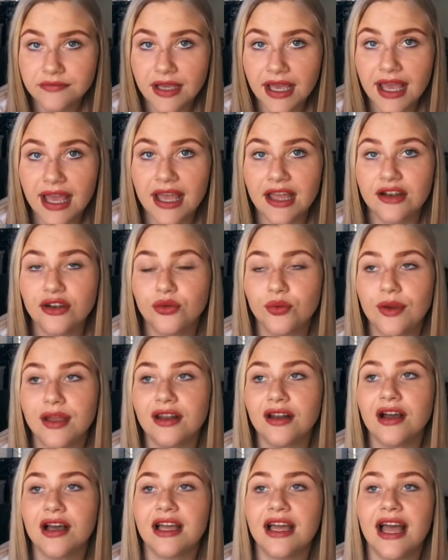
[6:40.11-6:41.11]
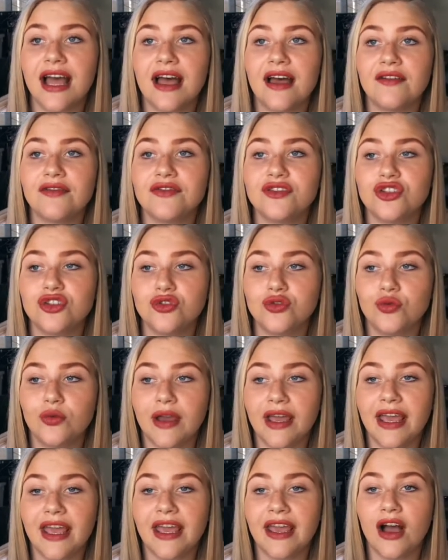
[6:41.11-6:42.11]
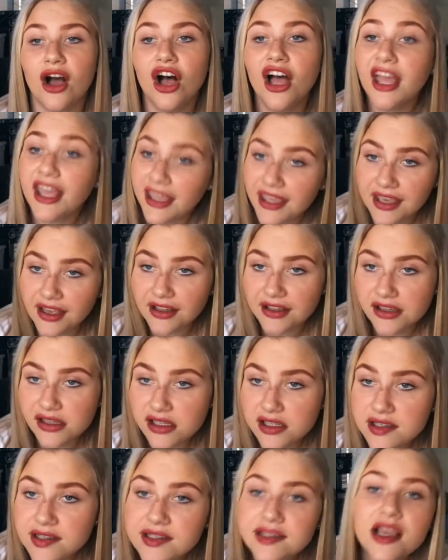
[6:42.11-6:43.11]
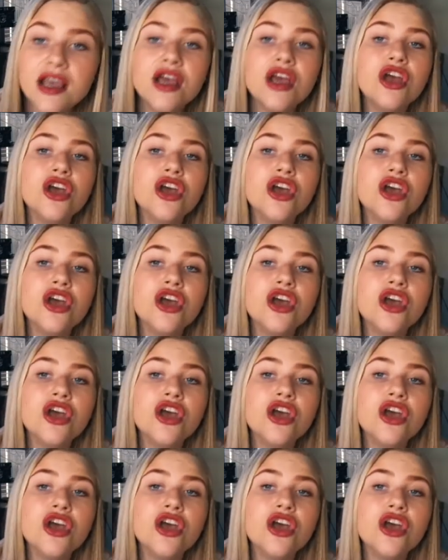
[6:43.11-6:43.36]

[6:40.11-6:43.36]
and when I have to wear high heels,